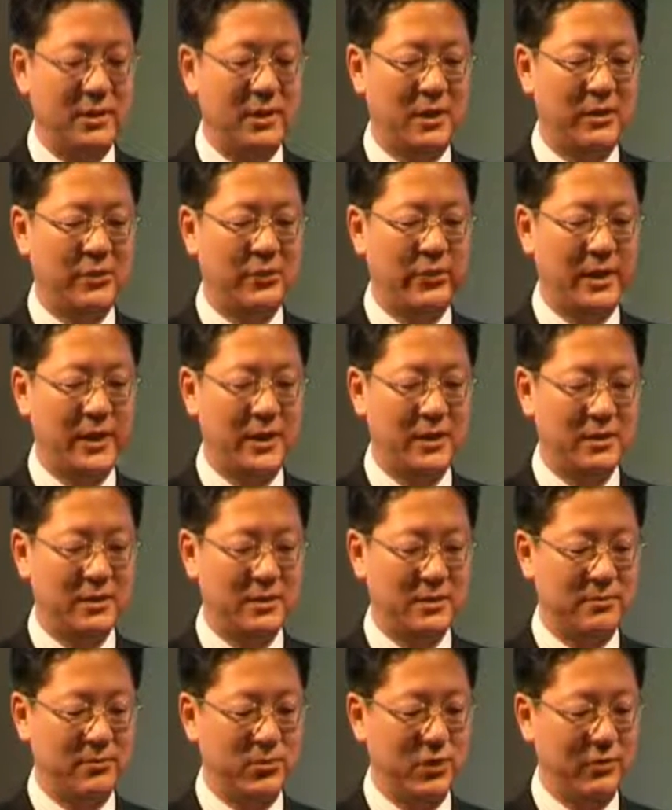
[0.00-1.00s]
underlies
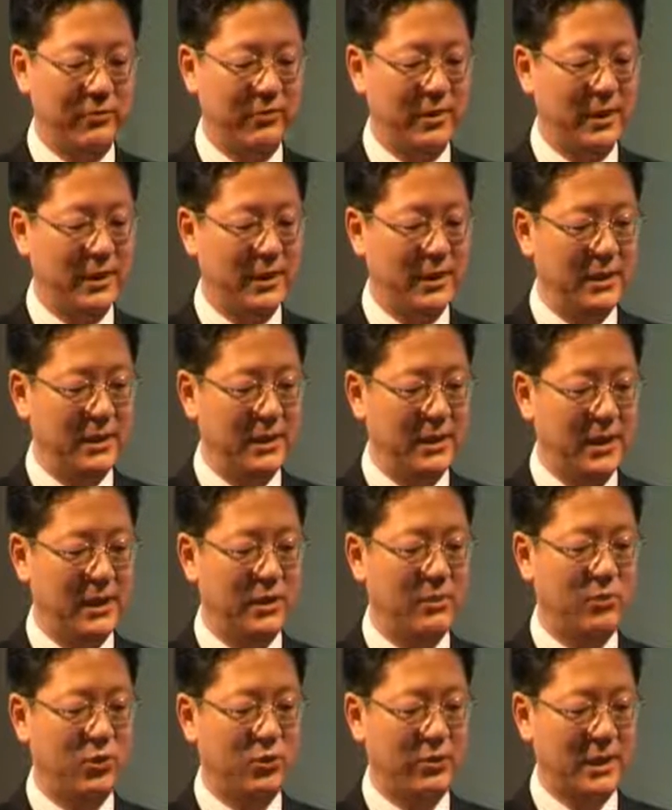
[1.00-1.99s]
the morbidity
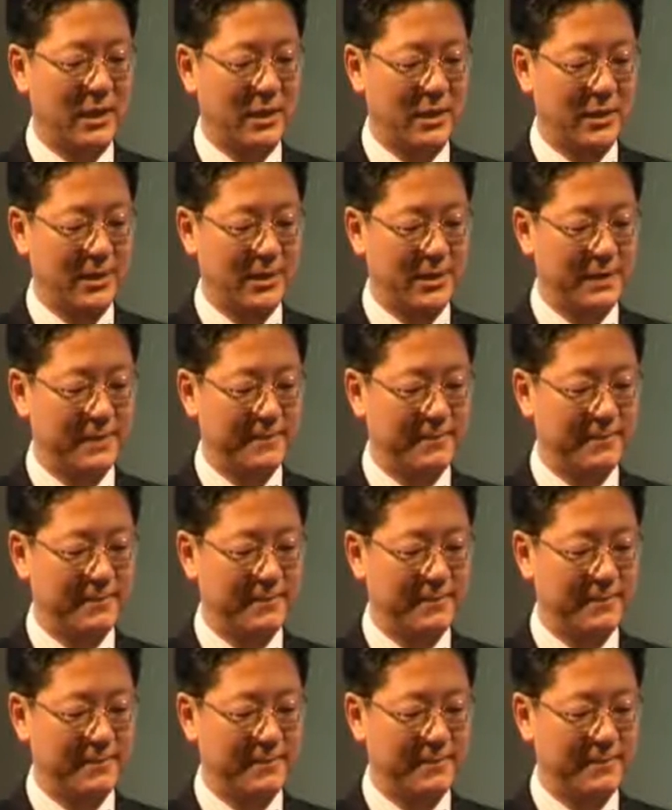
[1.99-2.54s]
and mortality.